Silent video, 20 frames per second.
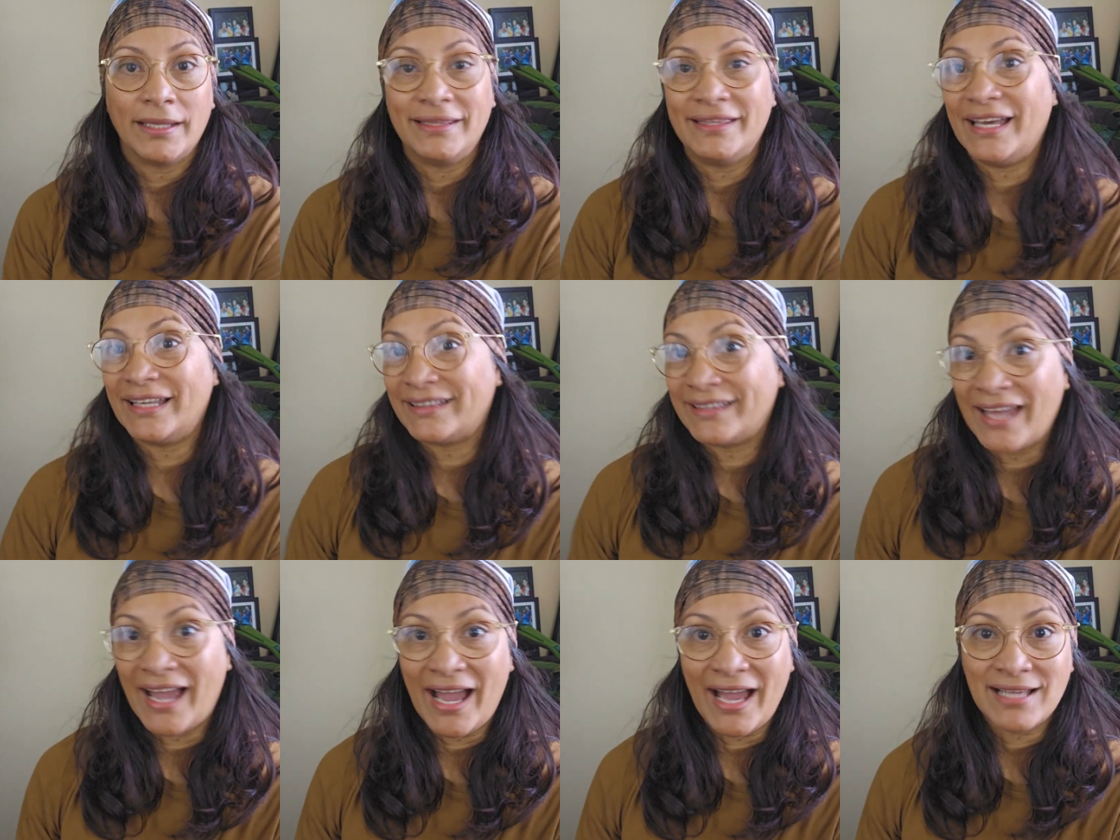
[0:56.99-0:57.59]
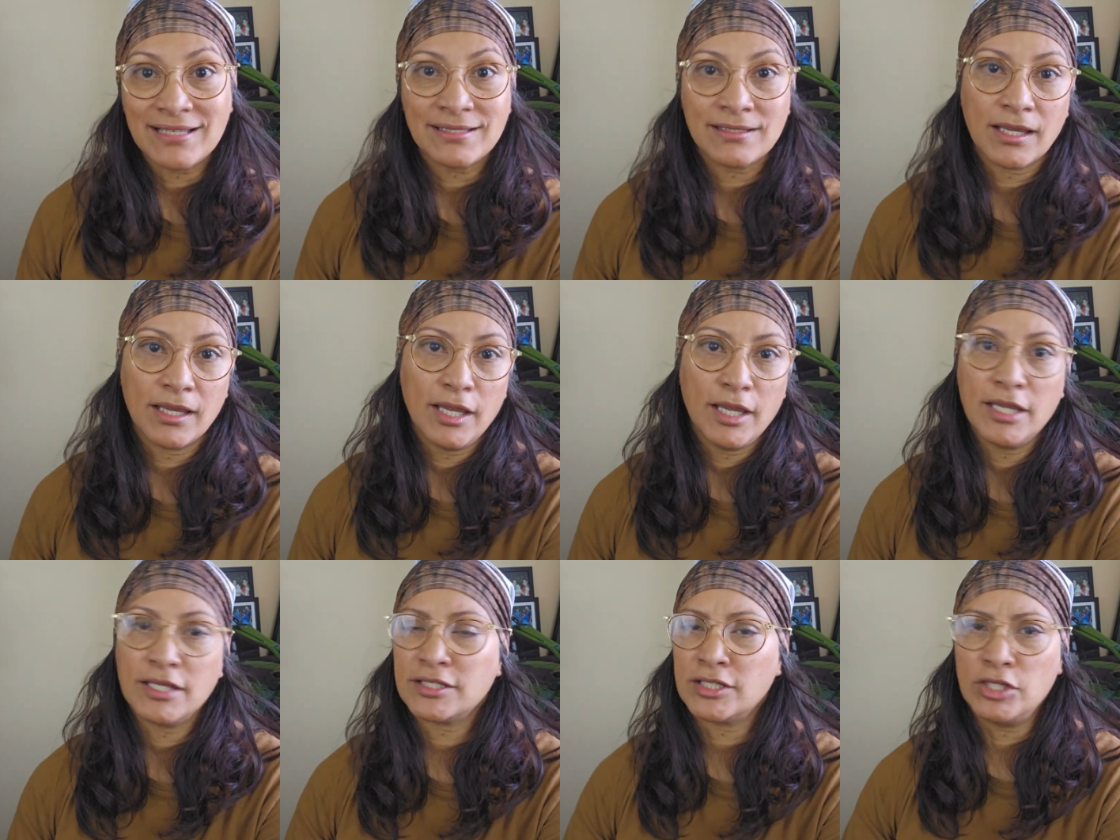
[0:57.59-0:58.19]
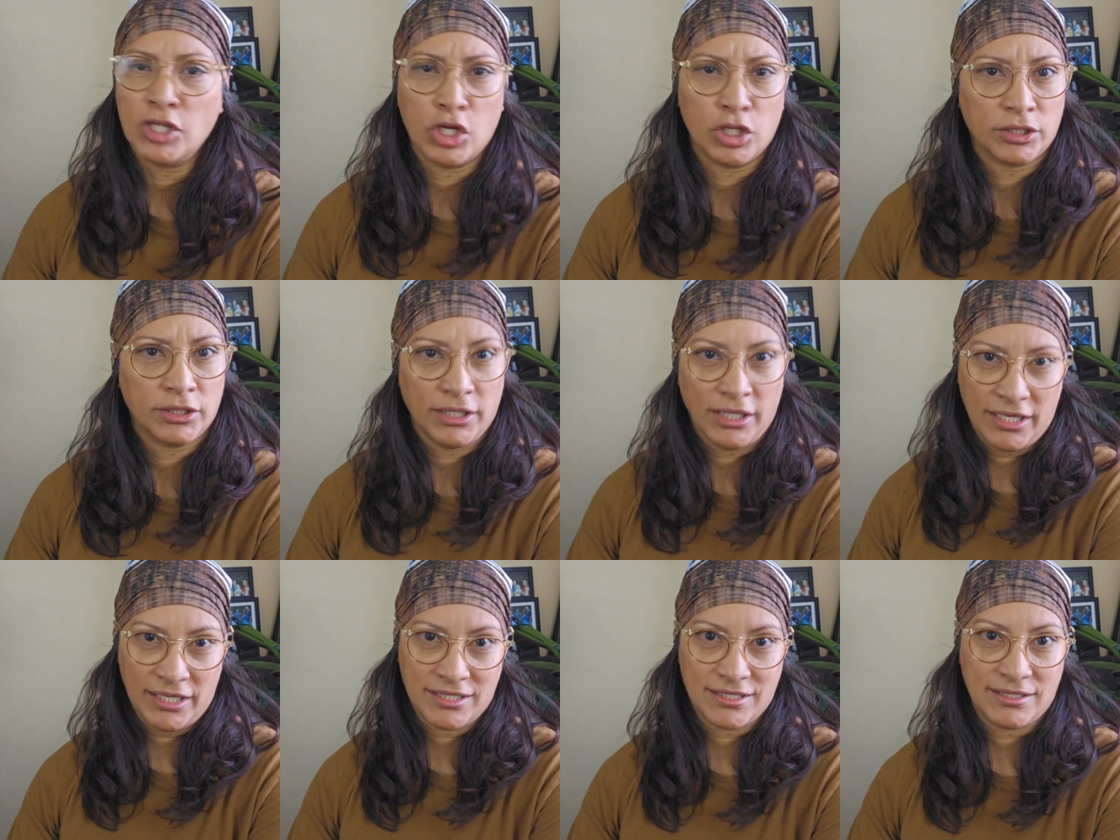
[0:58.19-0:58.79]
The task is not
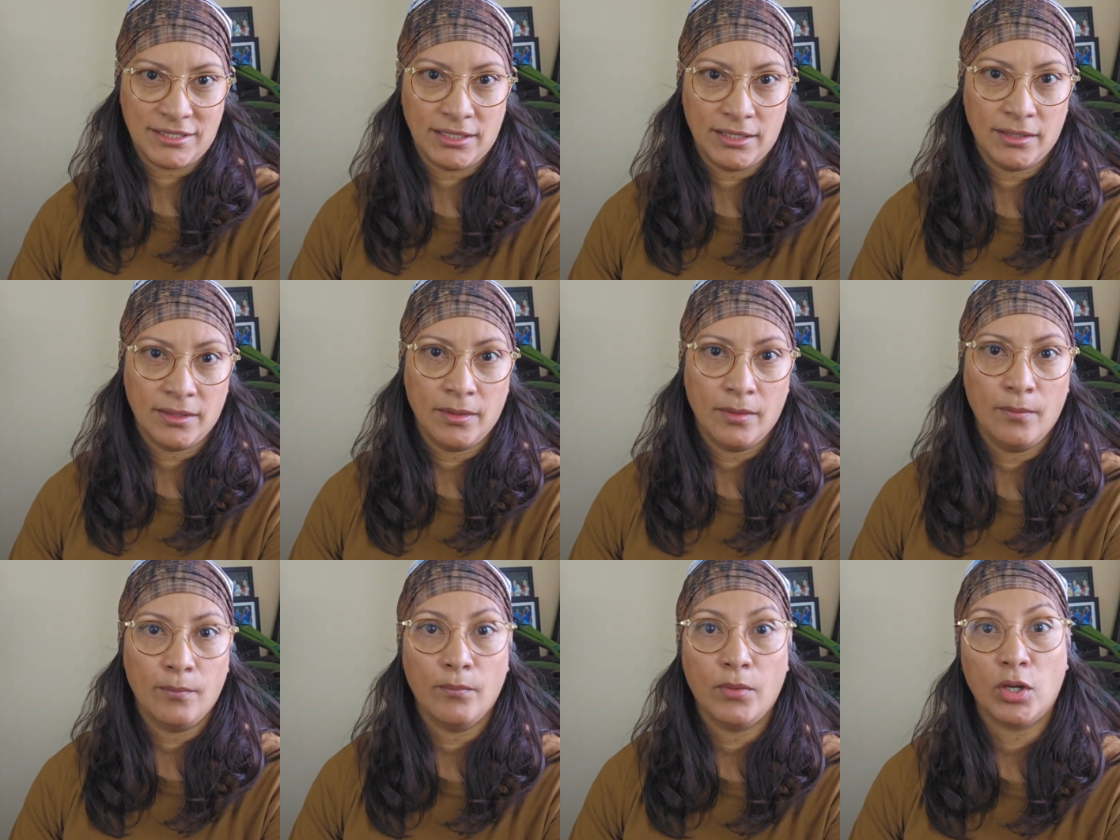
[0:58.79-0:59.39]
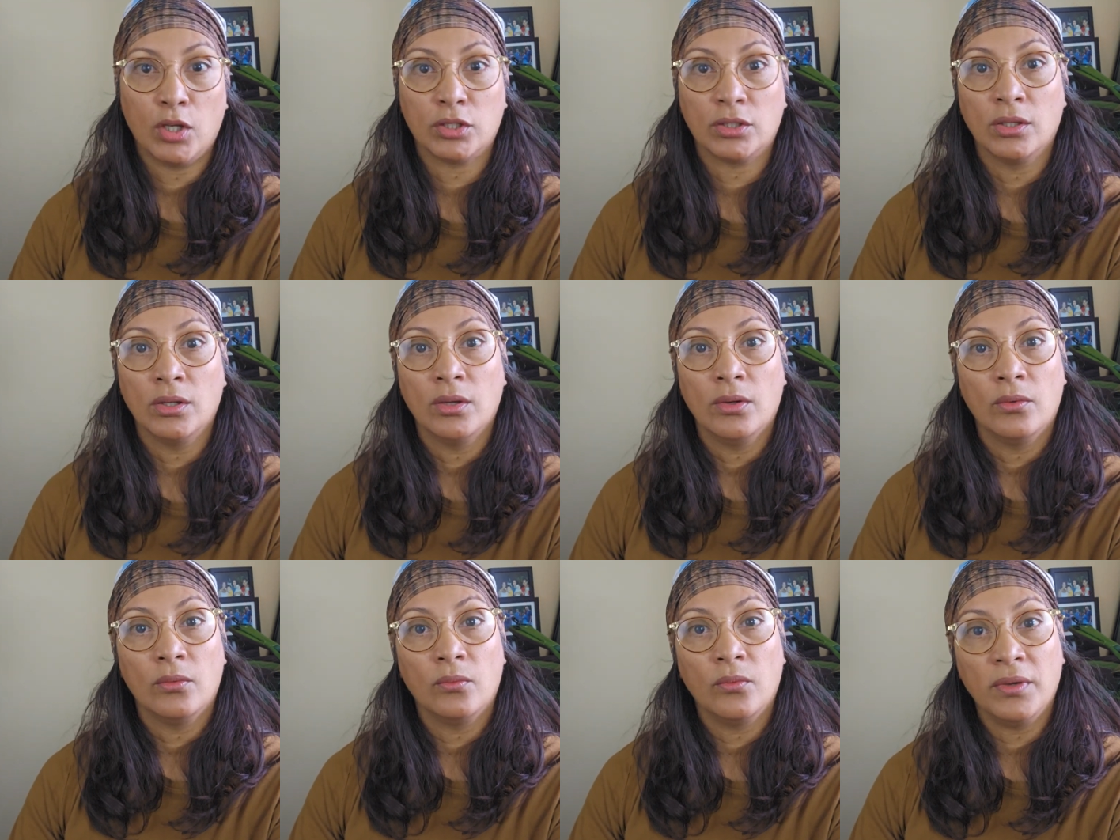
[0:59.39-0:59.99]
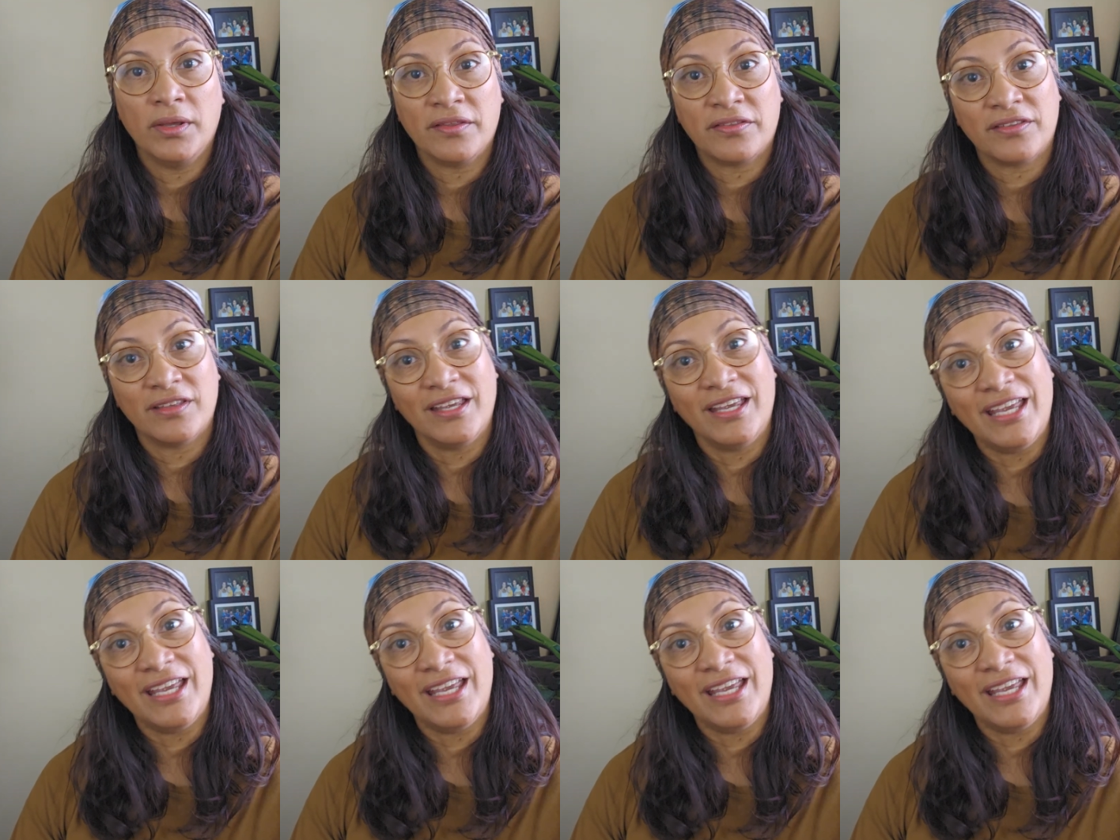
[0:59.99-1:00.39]
easy, but with